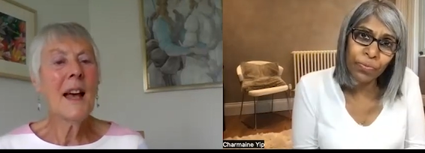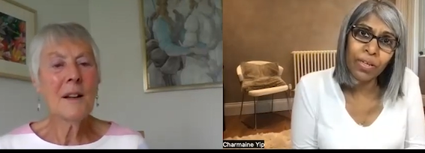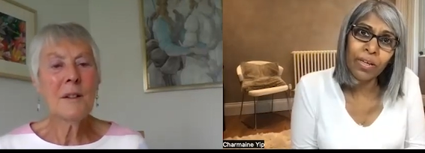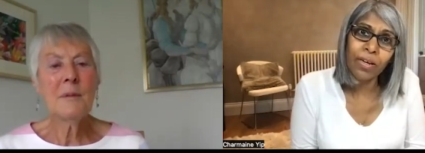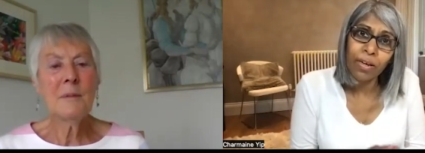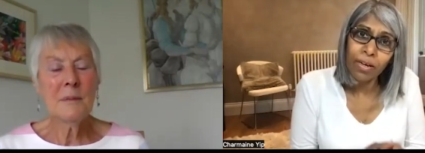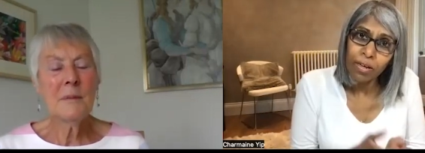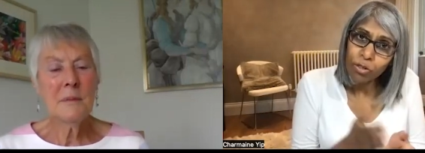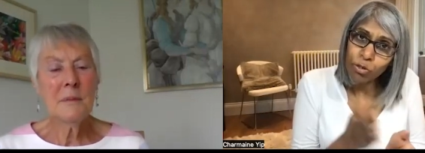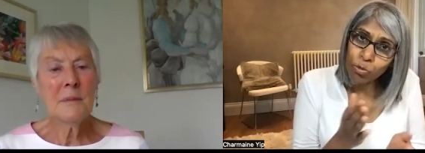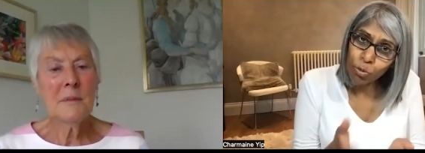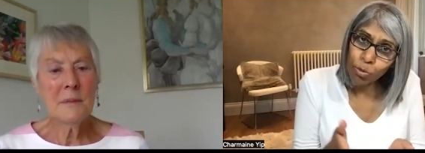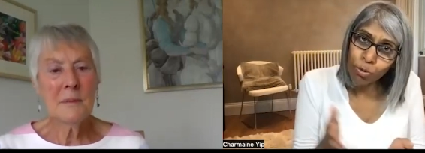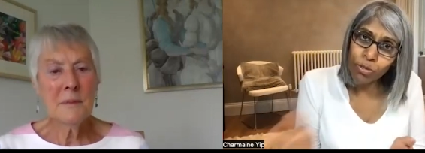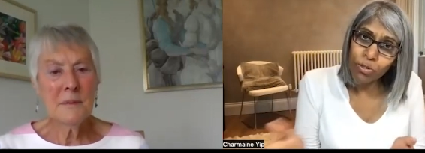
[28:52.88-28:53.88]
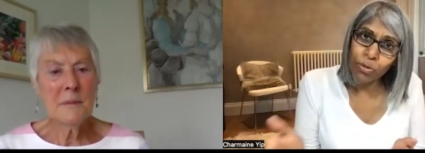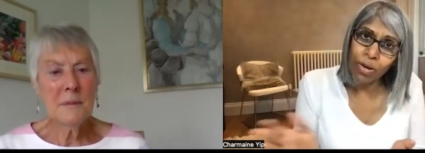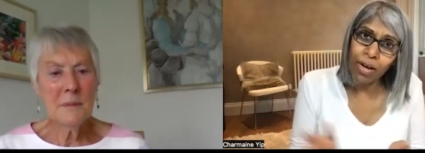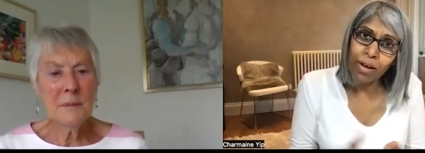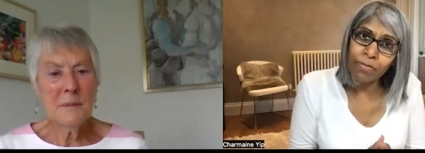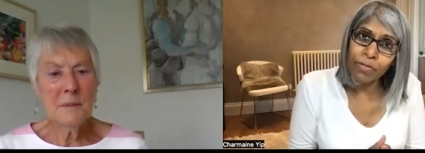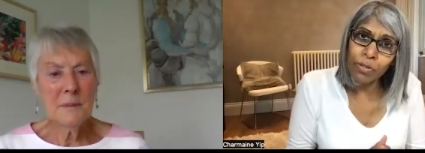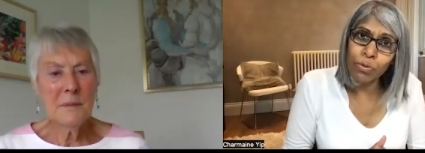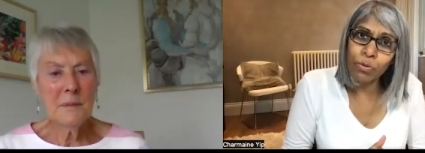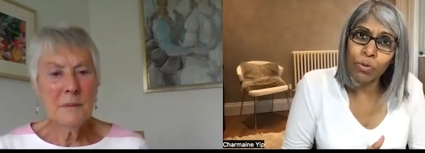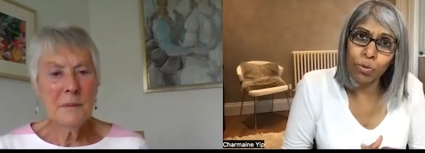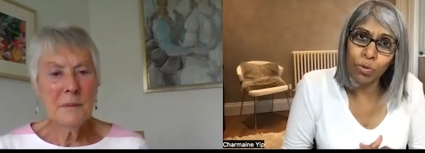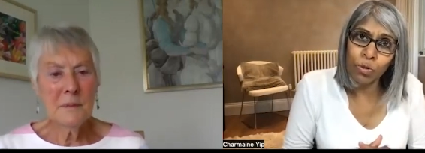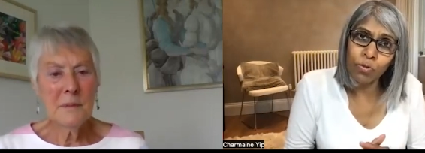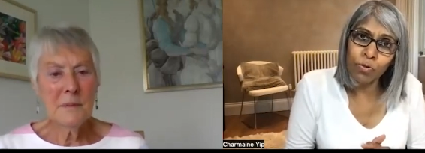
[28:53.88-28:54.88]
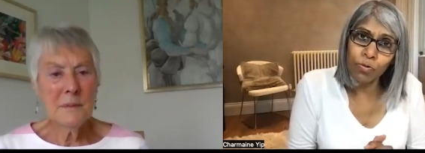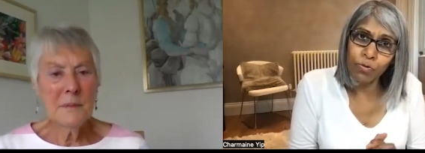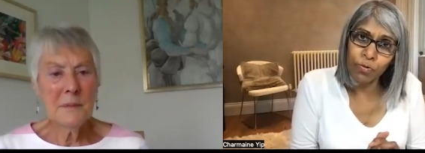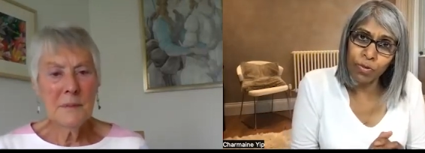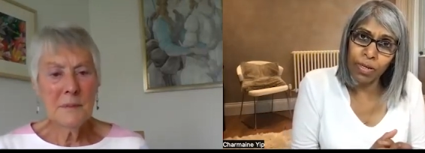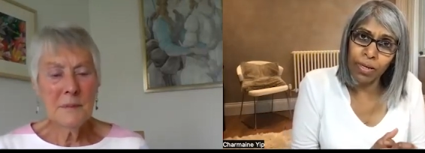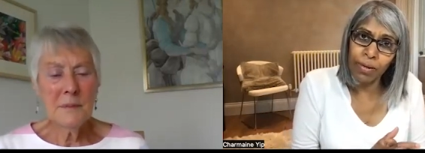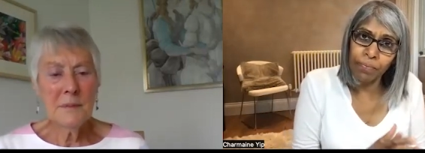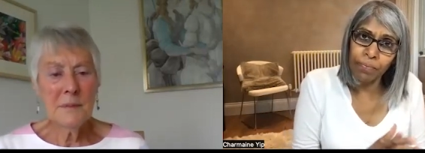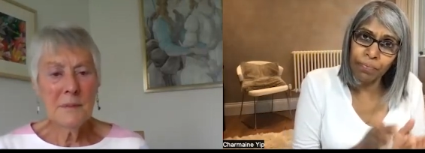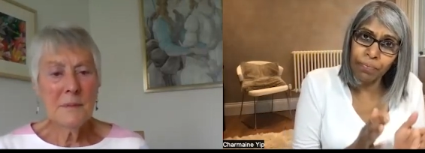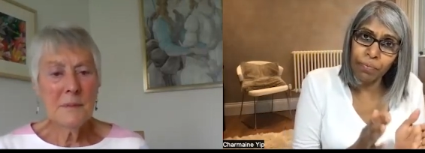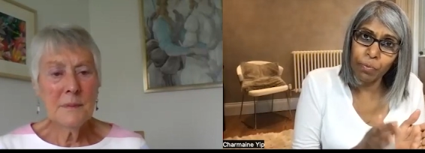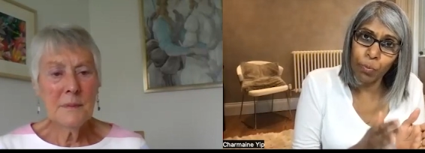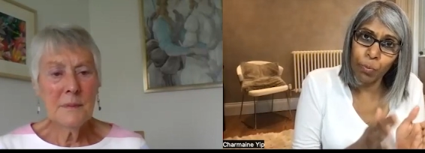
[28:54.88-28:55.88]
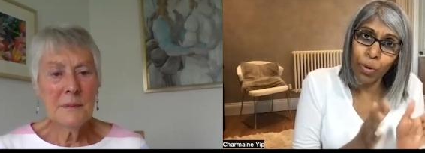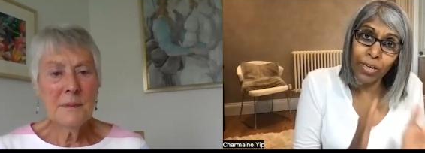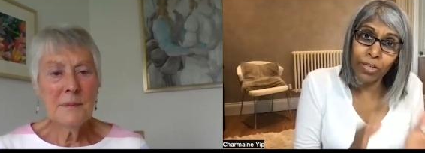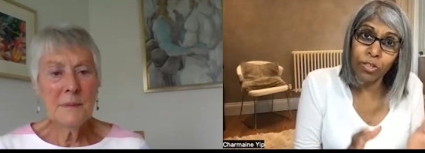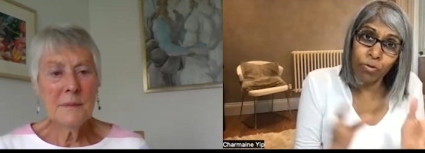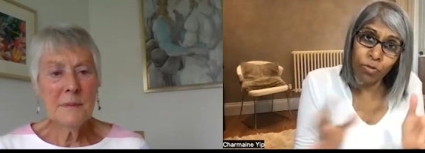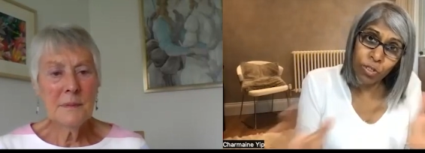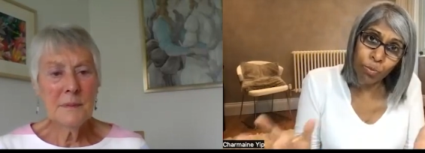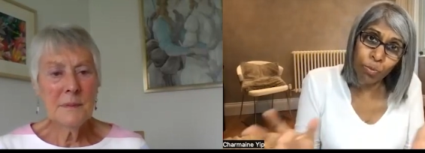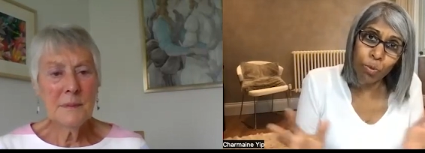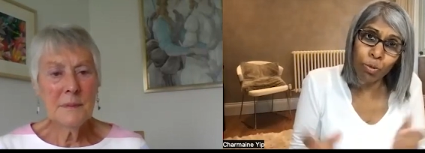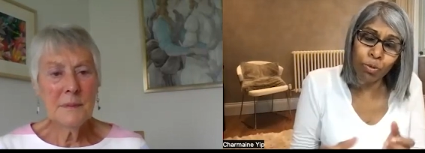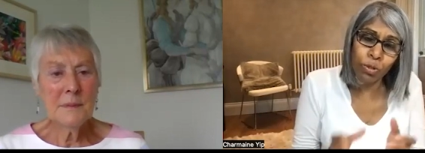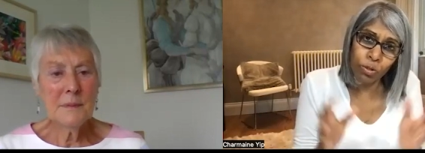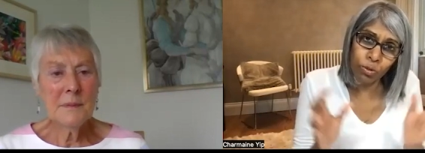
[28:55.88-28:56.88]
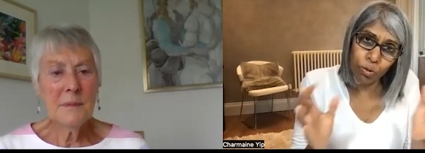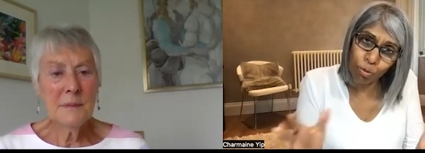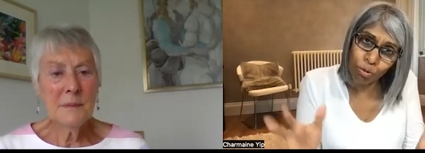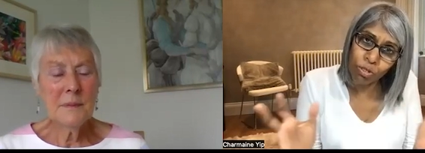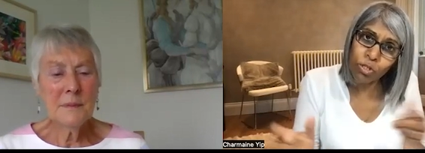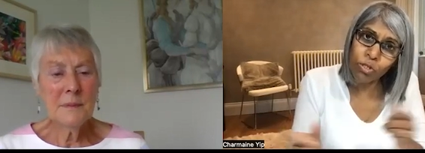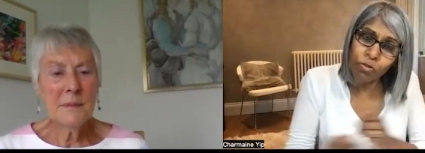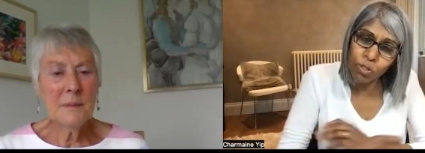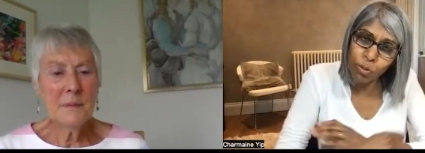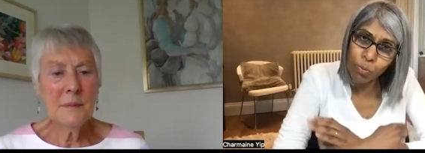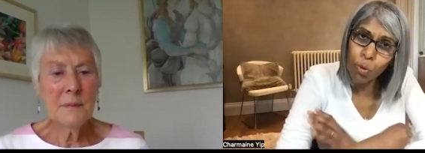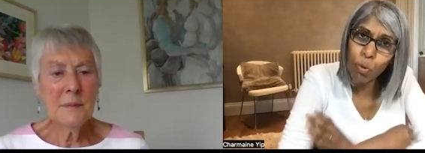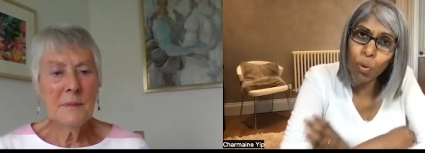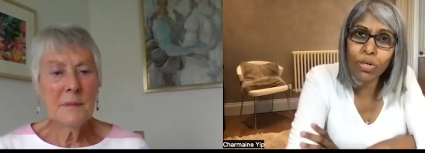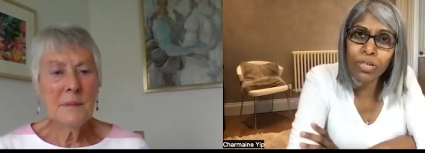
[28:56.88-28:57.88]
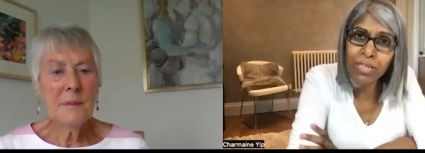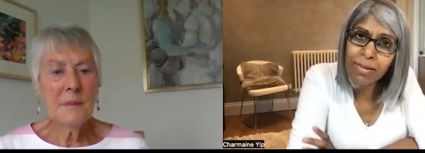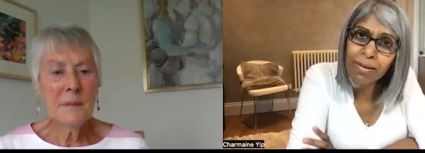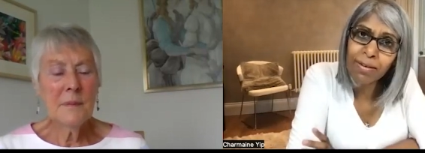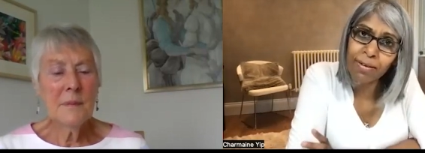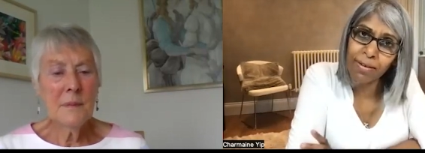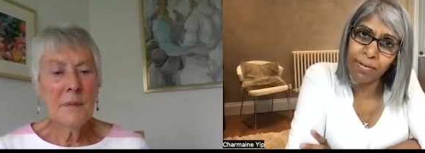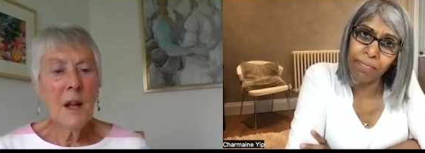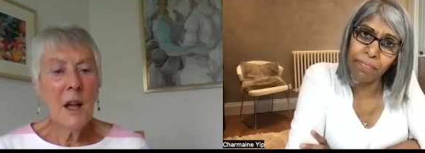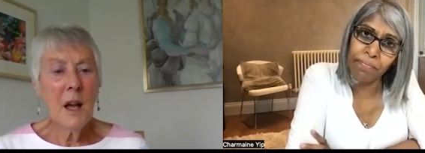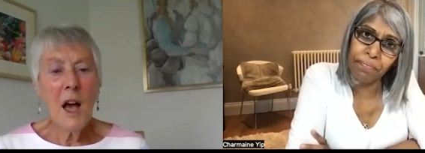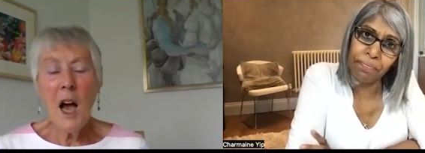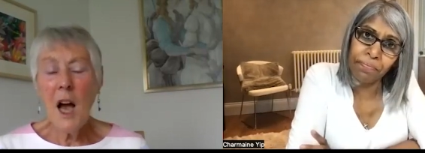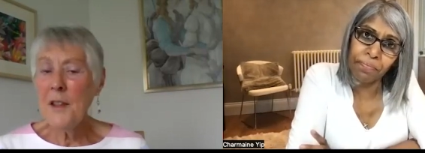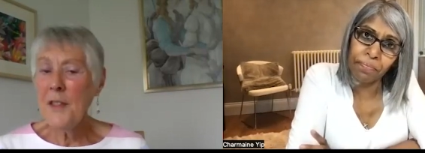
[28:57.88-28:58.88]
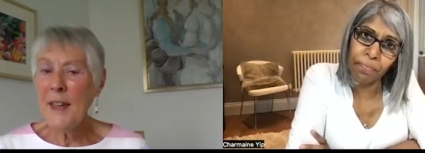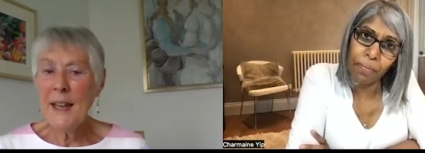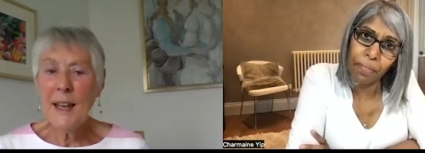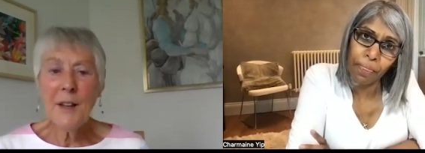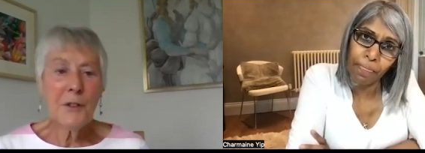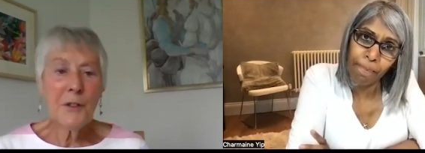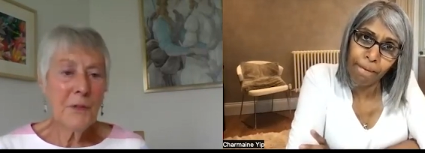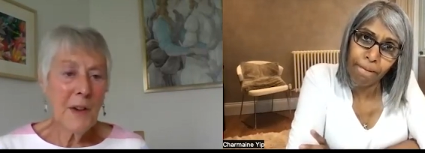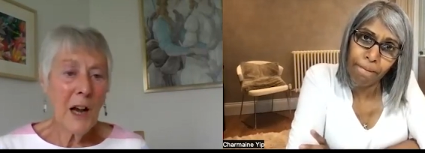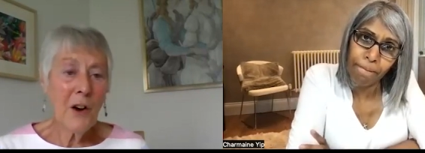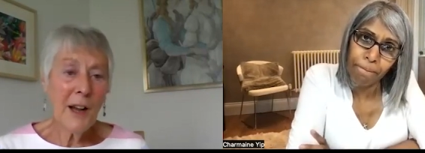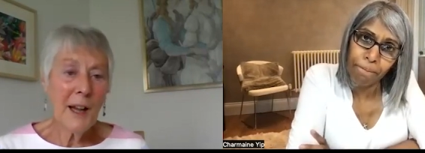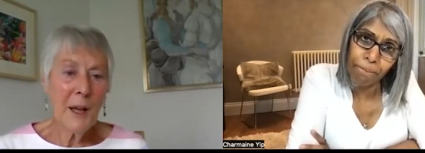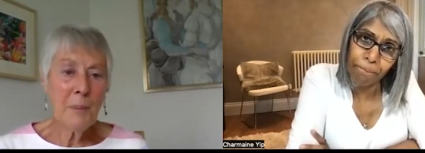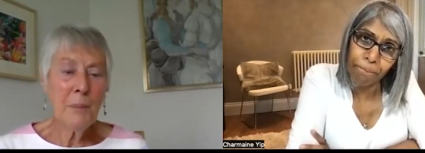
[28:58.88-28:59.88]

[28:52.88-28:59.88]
Speaker 1: yeah, to also have those sort of um, ways of support, sources of support?
Speaker 2: I think it's very